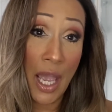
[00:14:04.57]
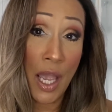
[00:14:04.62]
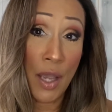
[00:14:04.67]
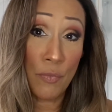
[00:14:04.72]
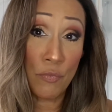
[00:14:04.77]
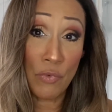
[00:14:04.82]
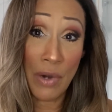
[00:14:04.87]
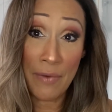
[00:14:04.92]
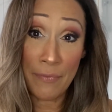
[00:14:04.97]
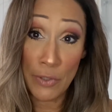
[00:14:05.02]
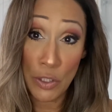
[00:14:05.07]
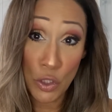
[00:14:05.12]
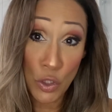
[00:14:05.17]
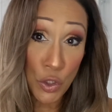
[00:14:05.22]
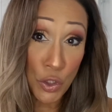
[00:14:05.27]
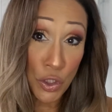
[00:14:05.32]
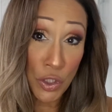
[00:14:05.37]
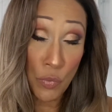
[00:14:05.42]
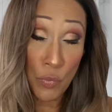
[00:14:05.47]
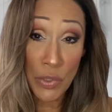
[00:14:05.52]

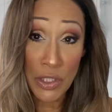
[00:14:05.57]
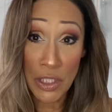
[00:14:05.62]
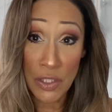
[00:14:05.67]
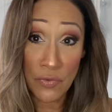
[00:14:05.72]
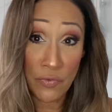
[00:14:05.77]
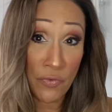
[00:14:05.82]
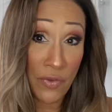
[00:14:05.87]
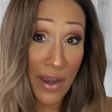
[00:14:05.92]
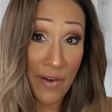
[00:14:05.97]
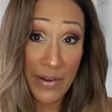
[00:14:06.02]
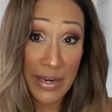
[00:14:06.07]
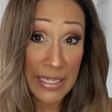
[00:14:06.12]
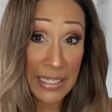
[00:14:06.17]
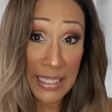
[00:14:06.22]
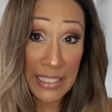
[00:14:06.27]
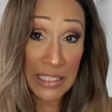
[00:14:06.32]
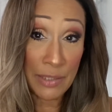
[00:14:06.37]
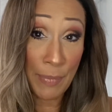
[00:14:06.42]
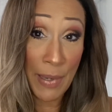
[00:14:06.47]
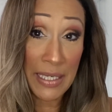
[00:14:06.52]
Revolution, which is very
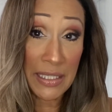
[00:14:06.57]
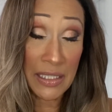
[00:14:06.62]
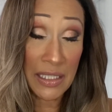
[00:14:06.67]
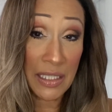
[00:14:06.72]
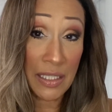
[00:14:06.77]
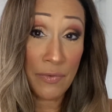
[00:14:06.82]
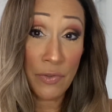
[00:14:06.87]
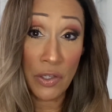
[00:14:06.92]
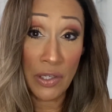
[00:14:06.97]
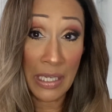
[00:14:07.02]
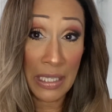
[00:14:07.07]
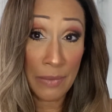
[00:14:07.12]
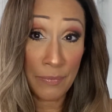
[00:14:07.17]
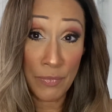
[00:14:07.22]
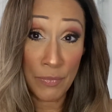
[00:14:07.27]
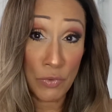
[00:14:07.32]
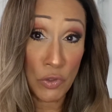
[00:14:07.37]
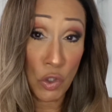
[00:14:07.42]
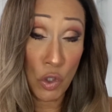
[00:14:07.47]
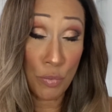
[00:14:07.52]
inexpensive. You can get them from
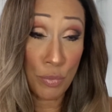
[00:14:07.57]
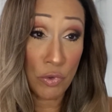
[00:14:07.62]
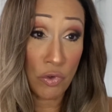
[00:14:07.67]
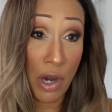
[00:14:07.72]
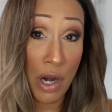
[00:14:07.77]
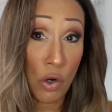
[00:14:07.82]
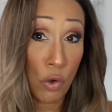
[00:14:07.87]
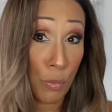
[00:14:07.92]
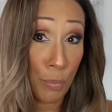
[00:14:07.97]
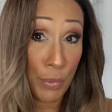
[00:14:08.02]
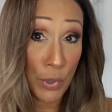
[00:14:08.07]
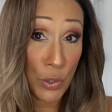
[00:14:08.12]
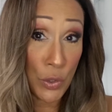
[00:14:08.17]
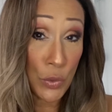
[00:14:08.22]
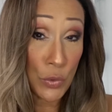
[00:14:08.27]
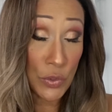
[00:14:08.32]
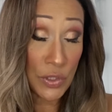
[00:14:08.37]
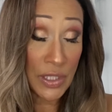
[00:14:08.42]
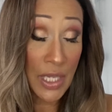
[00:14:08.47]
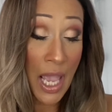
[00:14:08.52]
Superdrug or
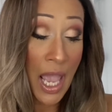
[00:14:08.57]
Boots.